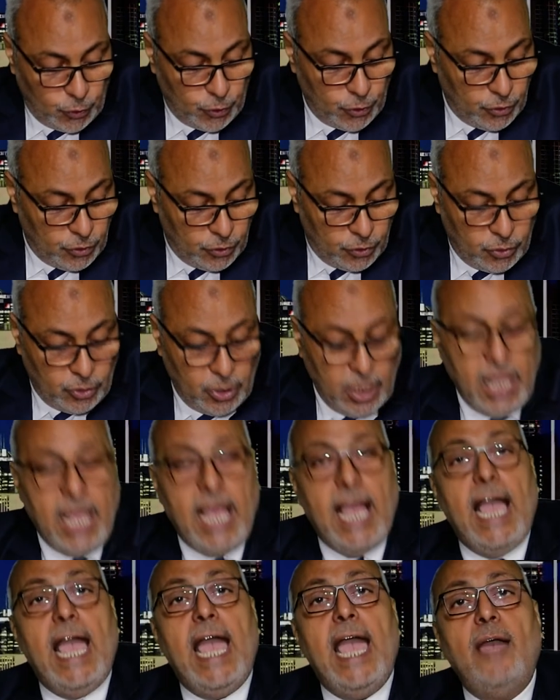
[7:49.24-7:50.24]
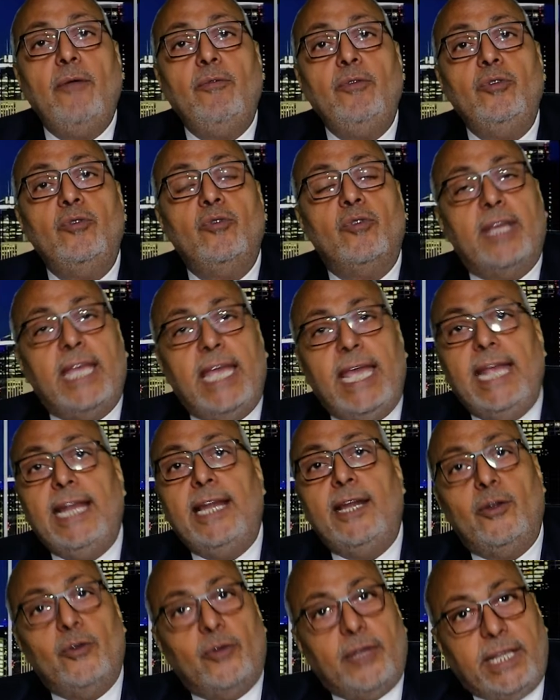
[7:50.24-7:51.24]
know how you
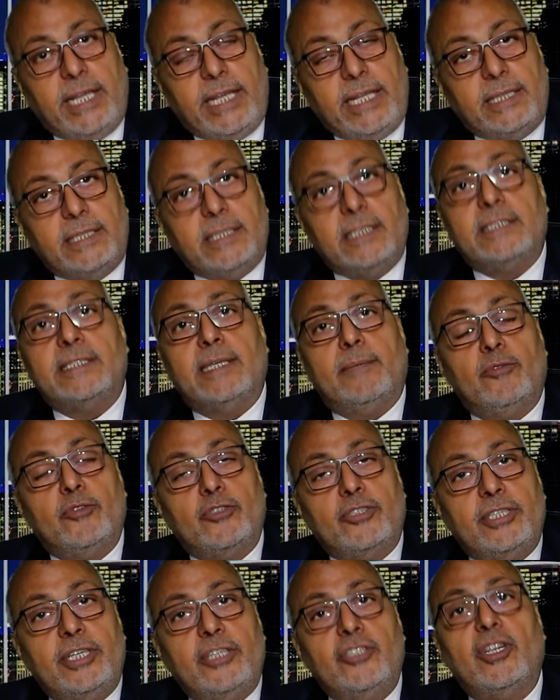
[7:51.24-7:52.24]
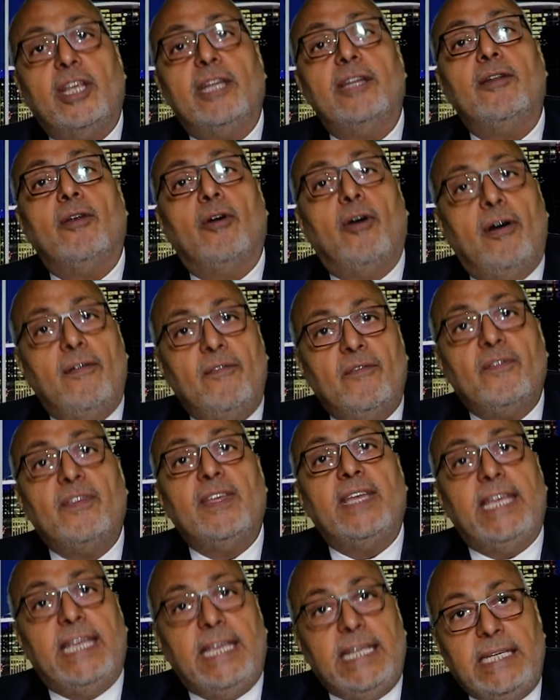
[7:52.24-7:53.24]
can locate the position of
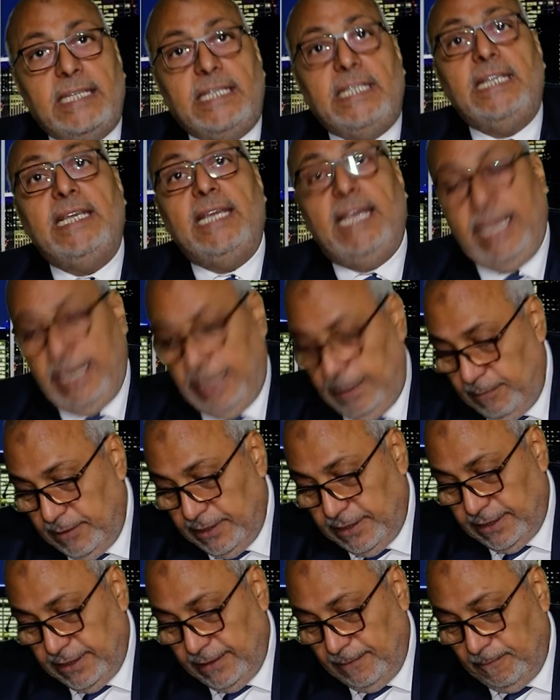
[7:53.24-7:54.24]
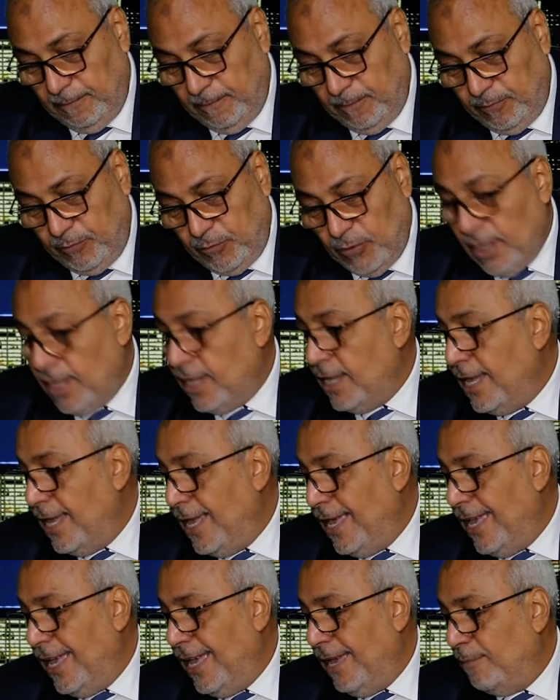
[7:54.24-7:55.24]
any element.
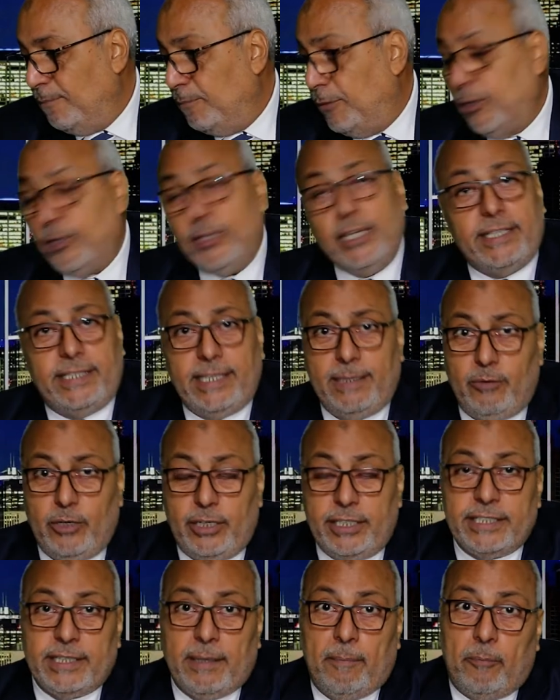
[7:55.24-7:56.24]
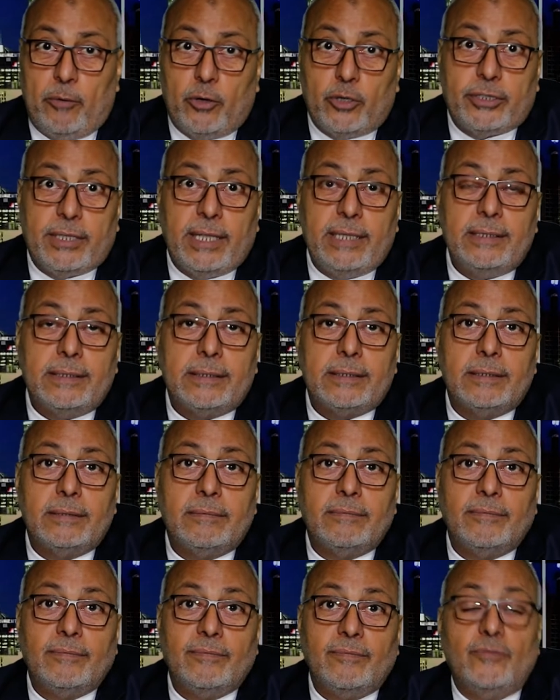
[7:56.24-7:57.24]
Periodic table is important.
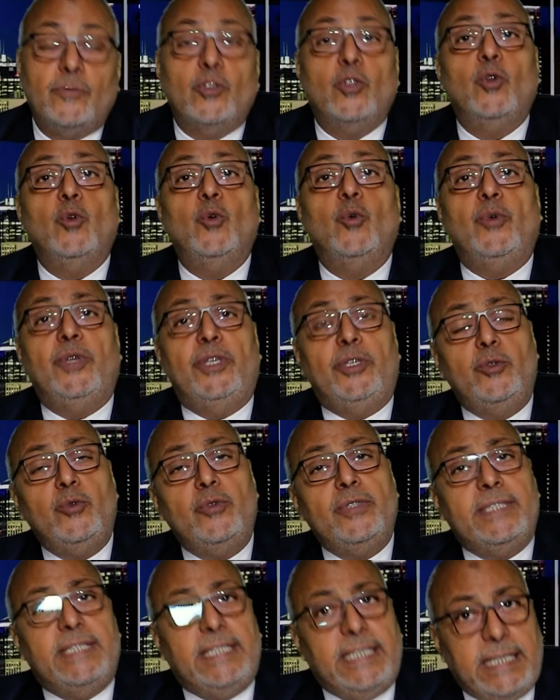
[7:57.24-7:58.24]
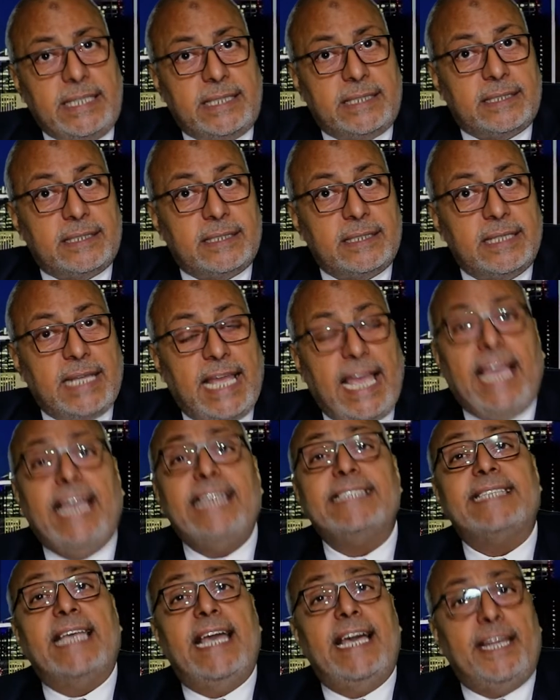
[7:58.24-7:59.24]
We used it
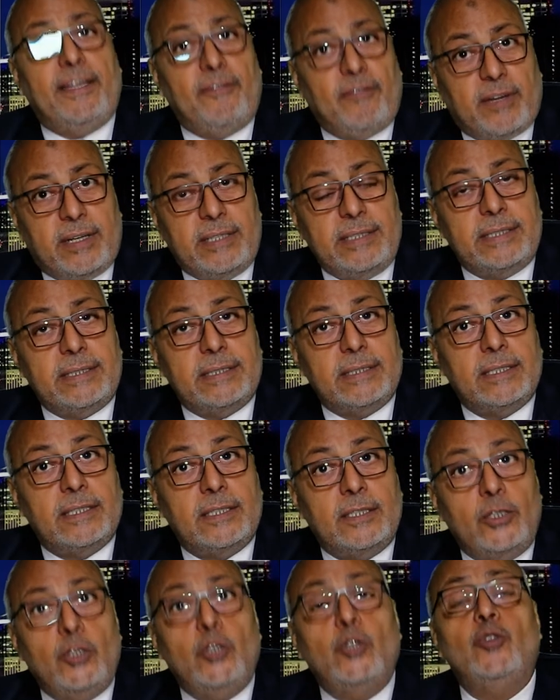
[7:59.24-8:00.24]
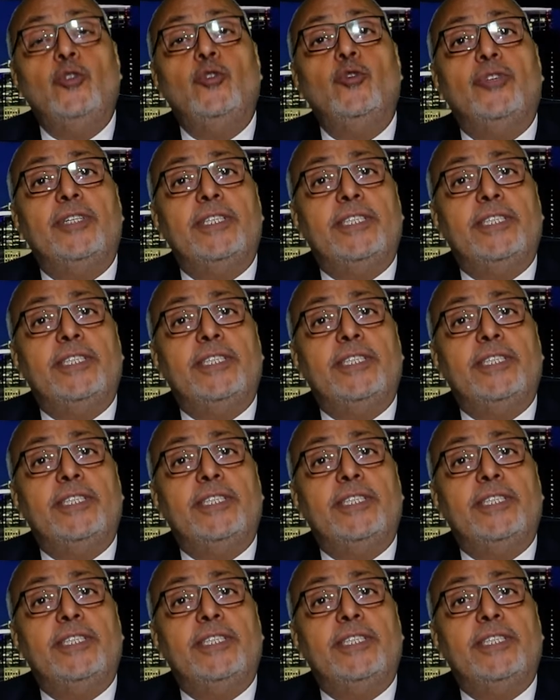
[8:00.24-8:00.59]
as a reference to